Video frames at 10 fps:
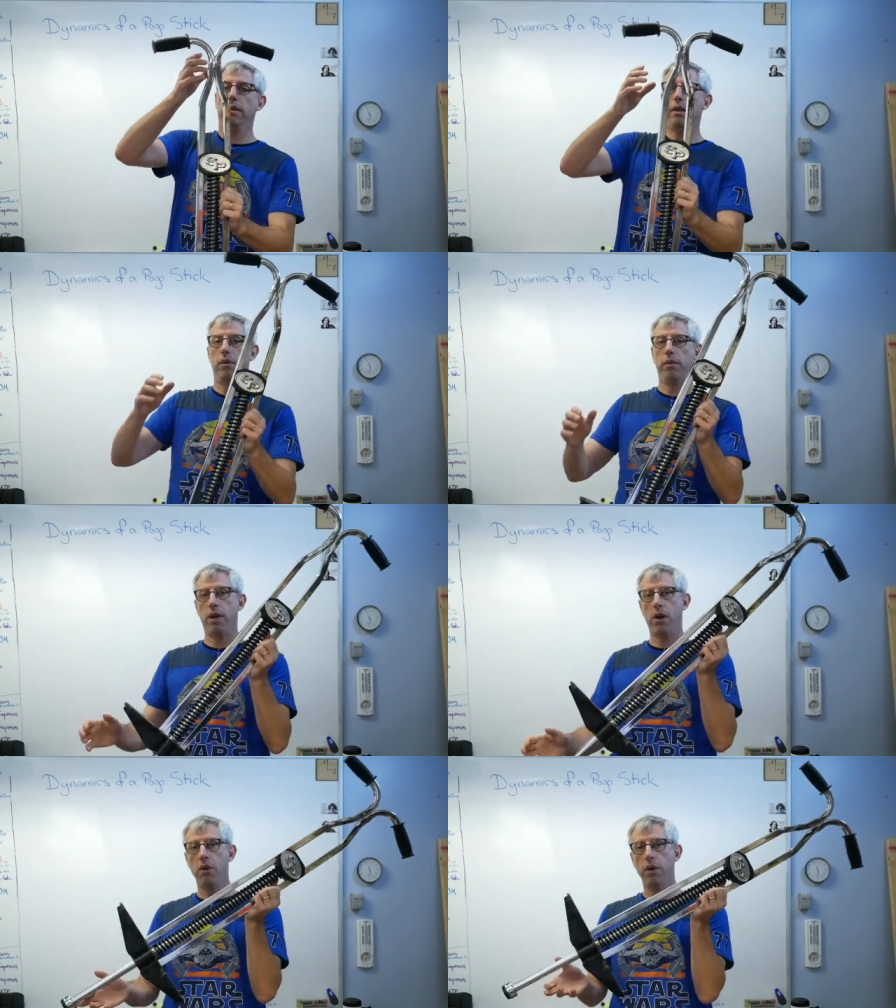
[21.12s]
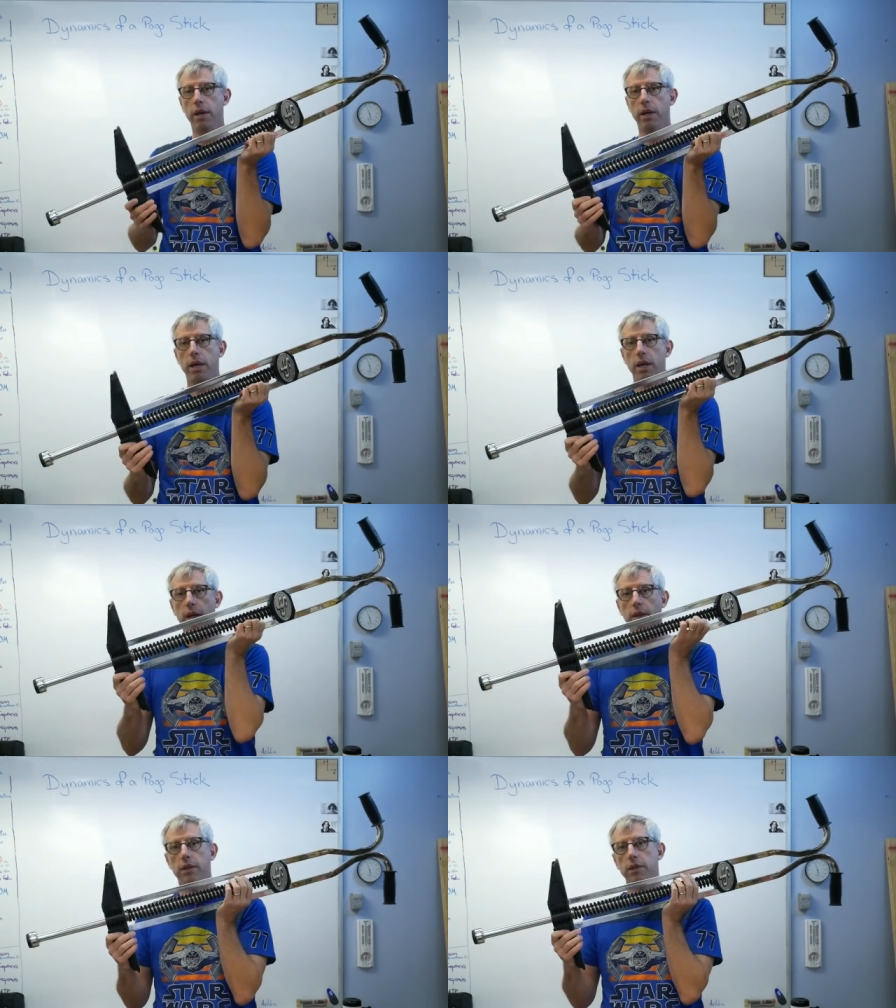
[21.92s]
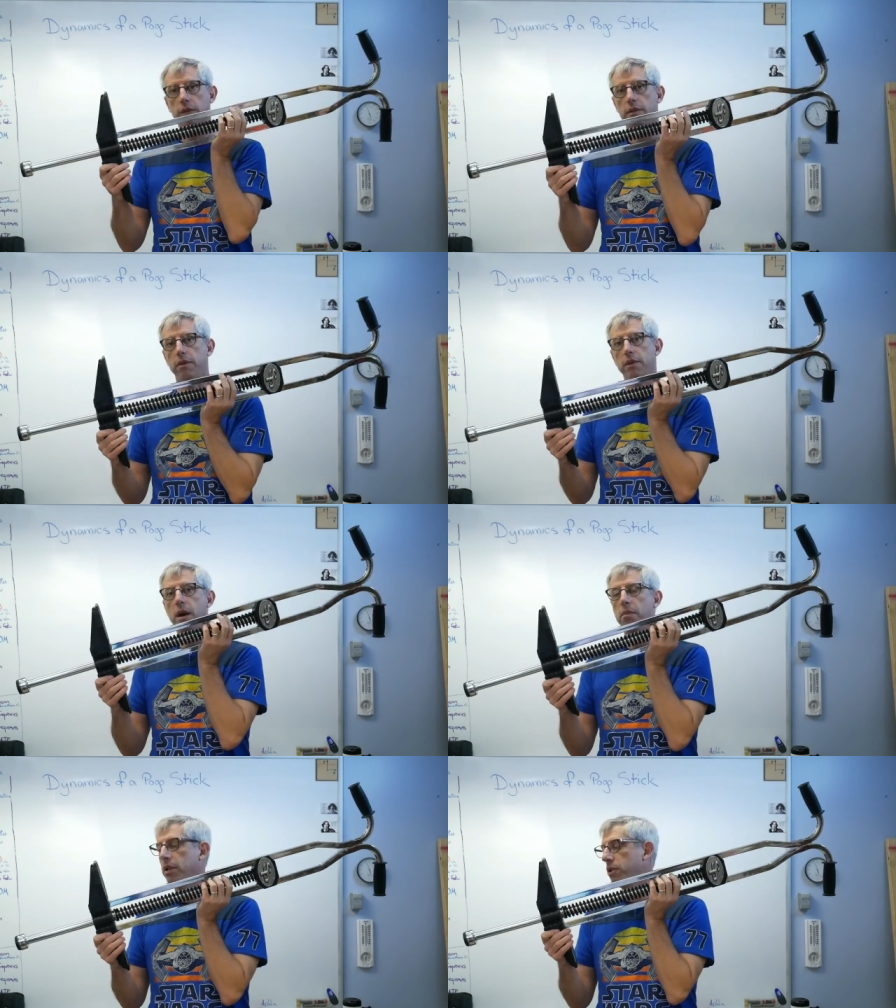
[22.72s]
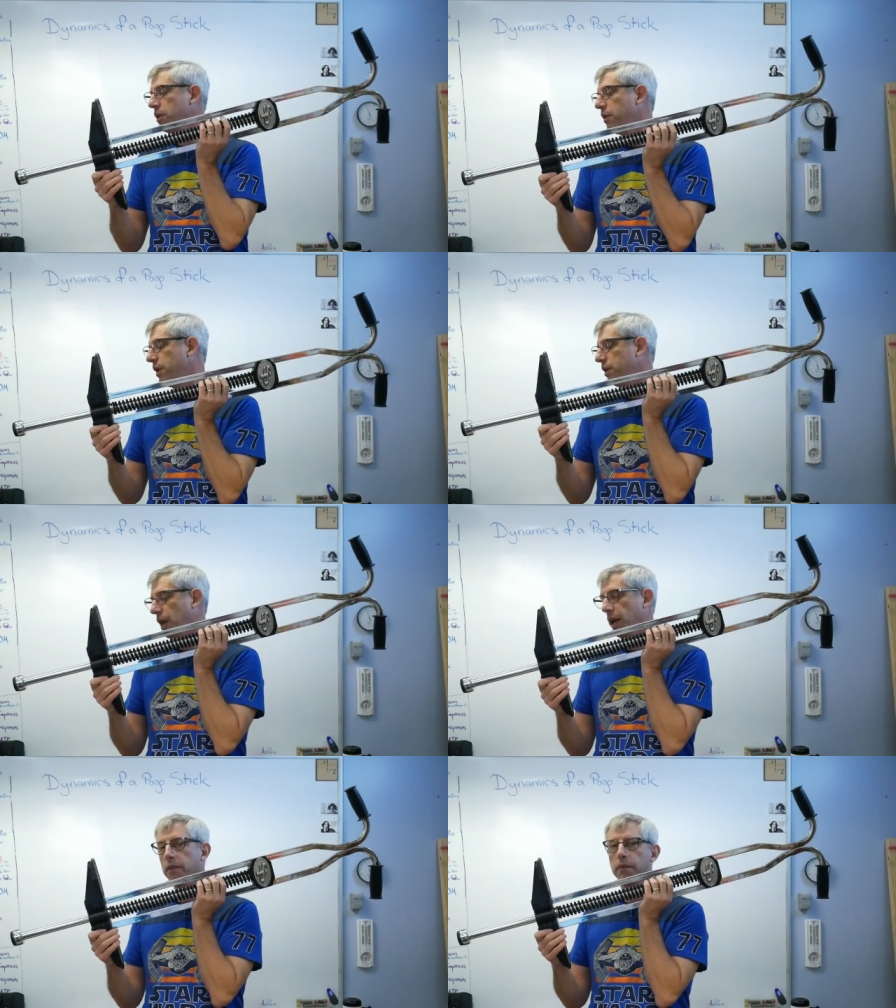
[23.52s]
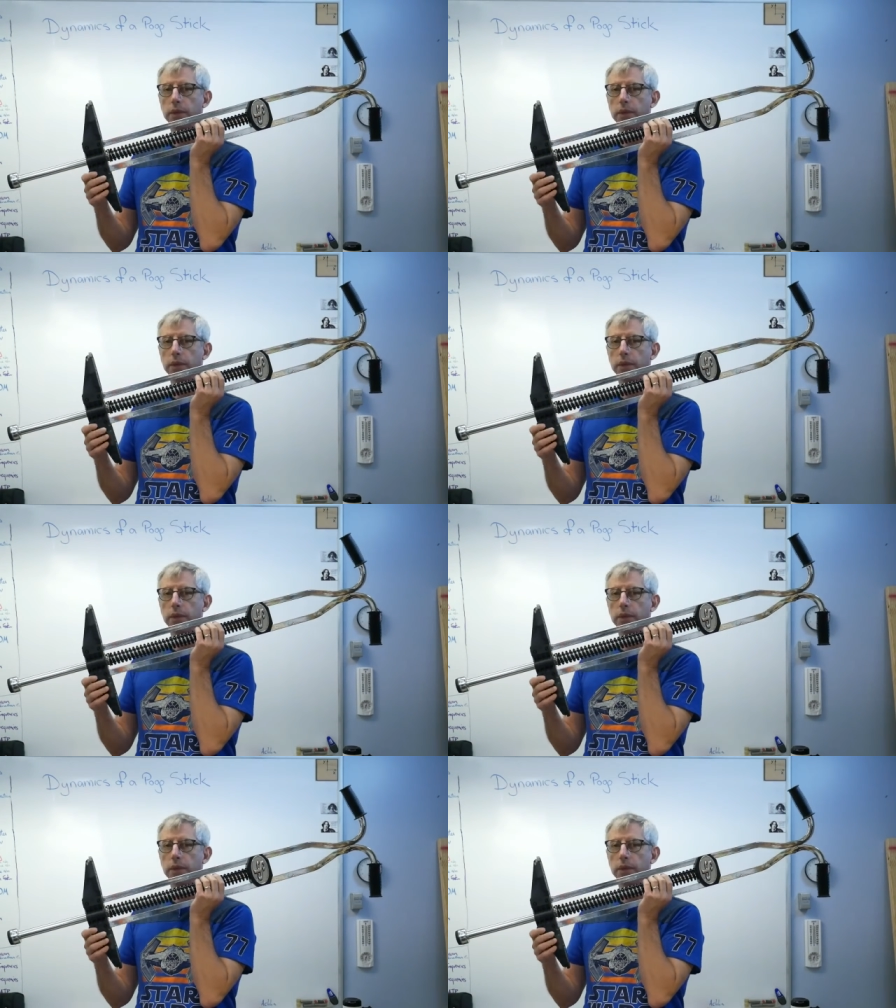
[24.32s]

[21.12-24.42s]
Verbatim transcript: There we go. This is, there's not much to this thing.